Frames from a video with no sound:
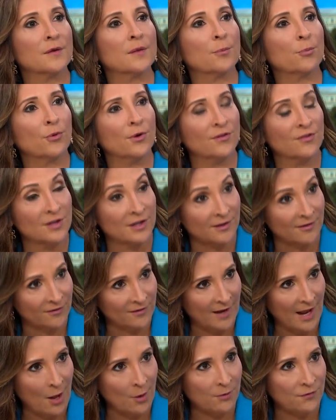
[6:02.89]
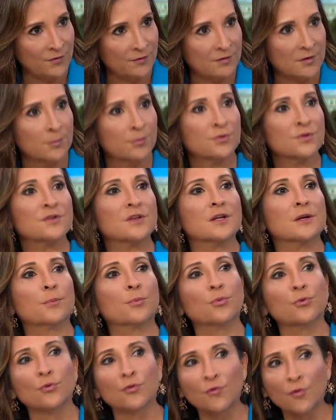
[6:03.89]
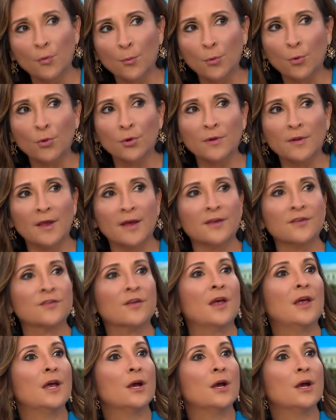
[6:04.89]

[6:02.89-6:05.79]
The president is now at 50% approval, more or less.